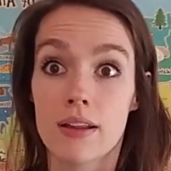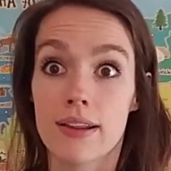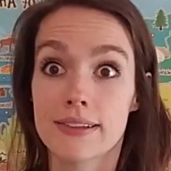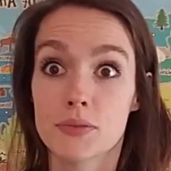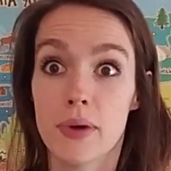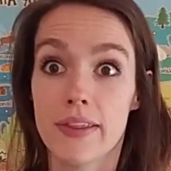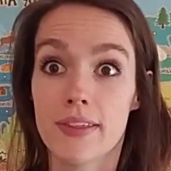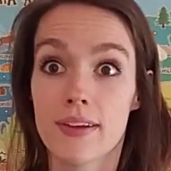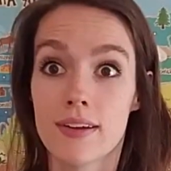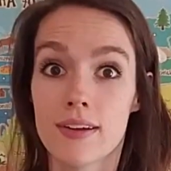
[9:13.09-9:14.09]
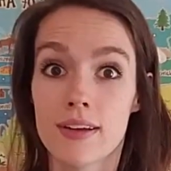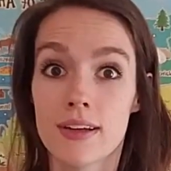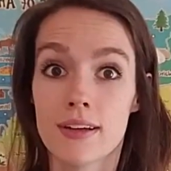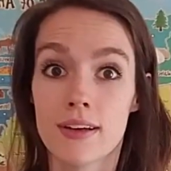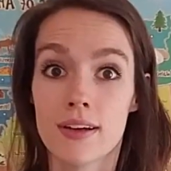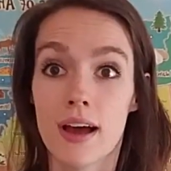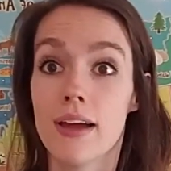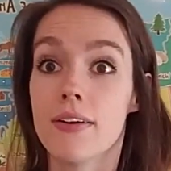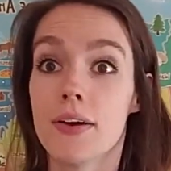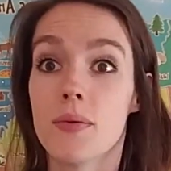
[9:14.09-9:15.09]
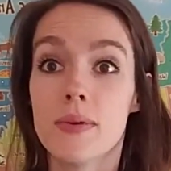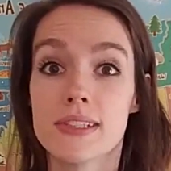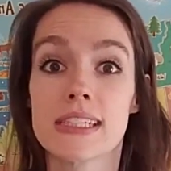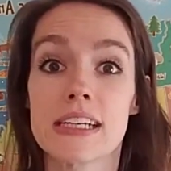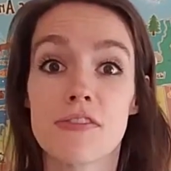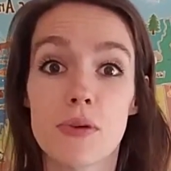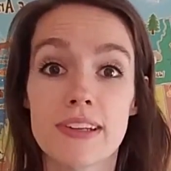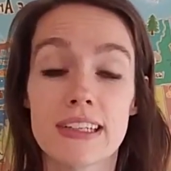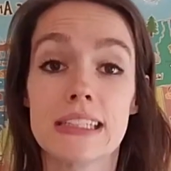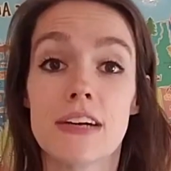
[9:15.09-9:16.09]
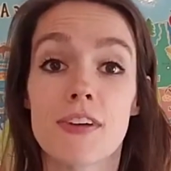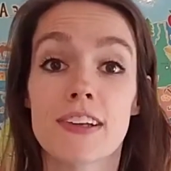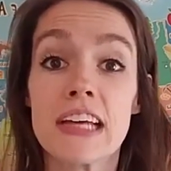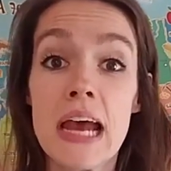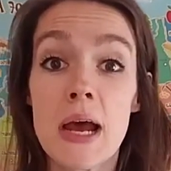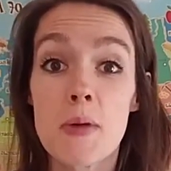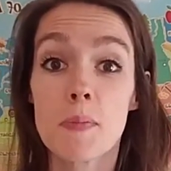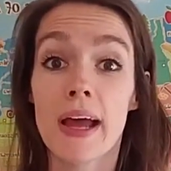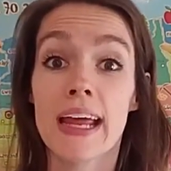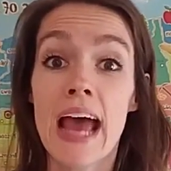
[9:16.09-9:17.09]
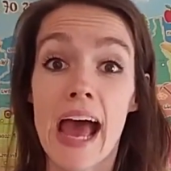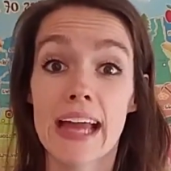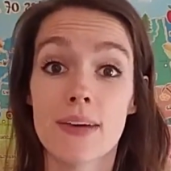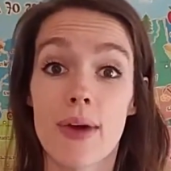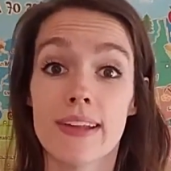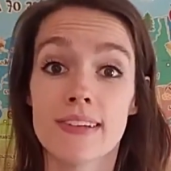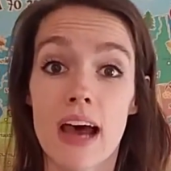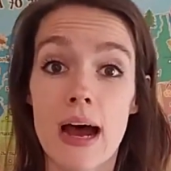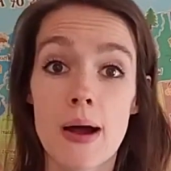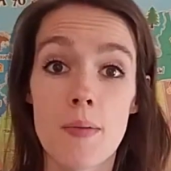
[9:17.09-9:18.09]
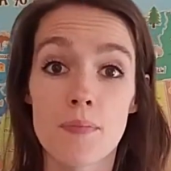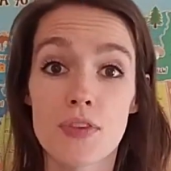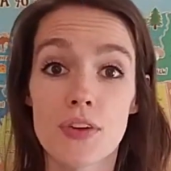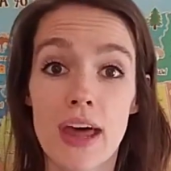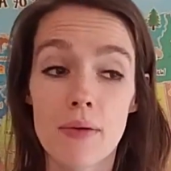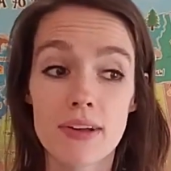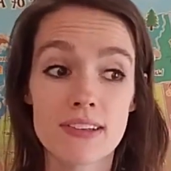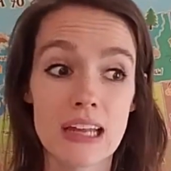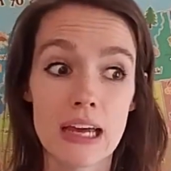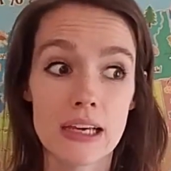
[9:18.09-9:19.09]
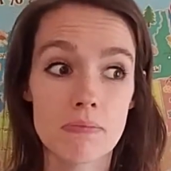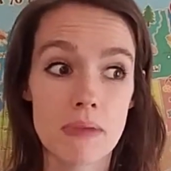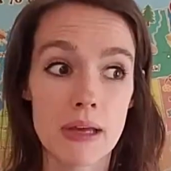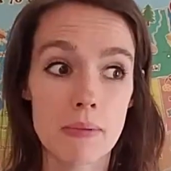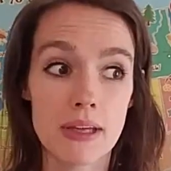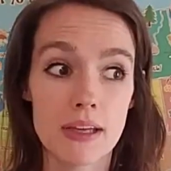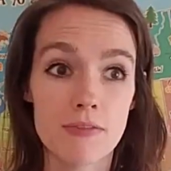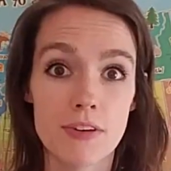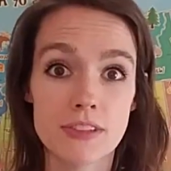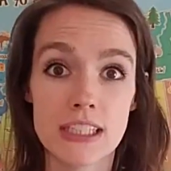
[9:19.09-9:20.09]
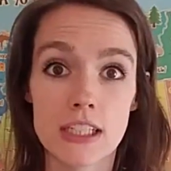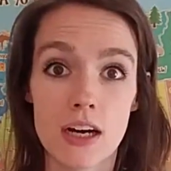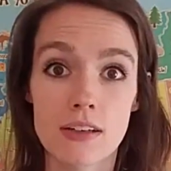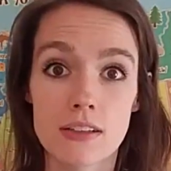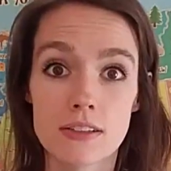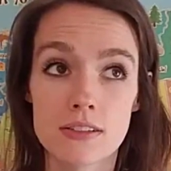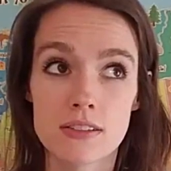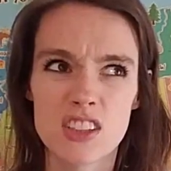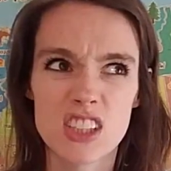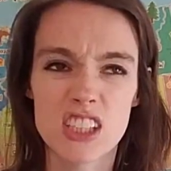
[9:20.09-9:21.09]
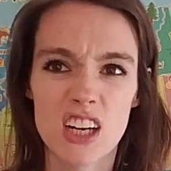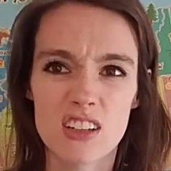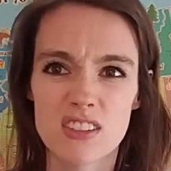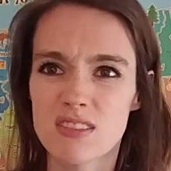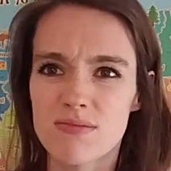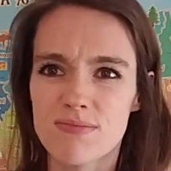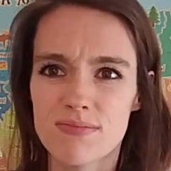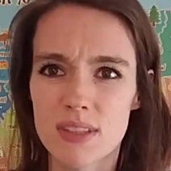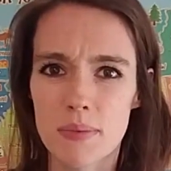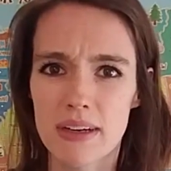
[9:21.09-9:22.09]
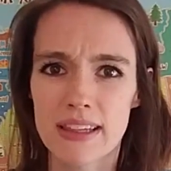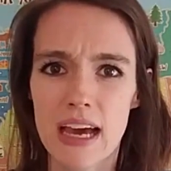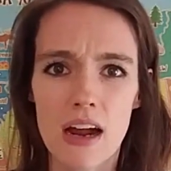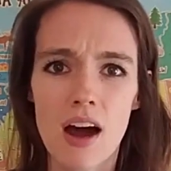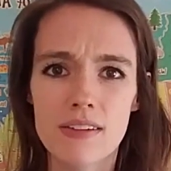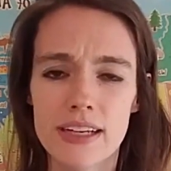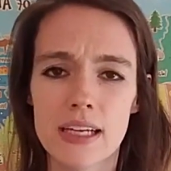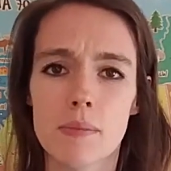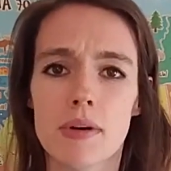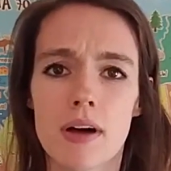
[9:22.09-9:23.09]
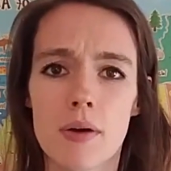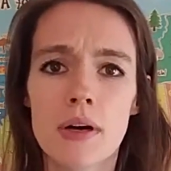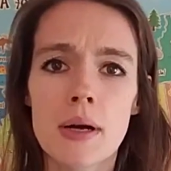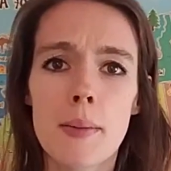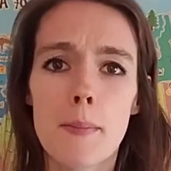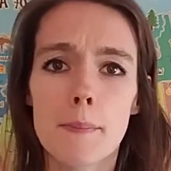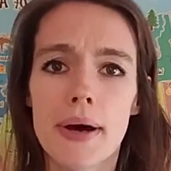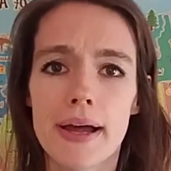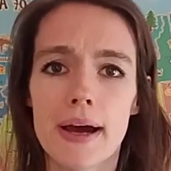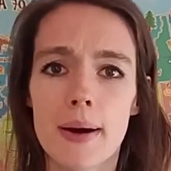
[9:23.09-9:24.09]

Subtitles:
That's with. I don't know. We'll see if we see a difference. But anyways, so that was like maybe $15, $13, something like that. I'll link it below. But